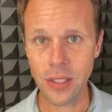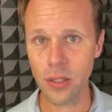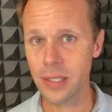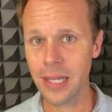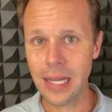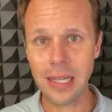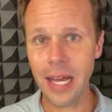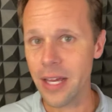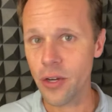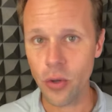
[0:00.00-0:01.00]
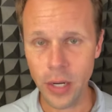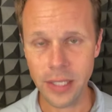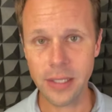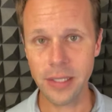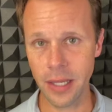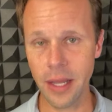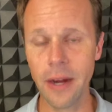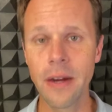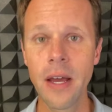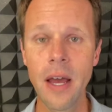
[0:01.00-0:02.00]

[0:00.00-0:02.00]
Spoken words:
So let's say client Chris is in there.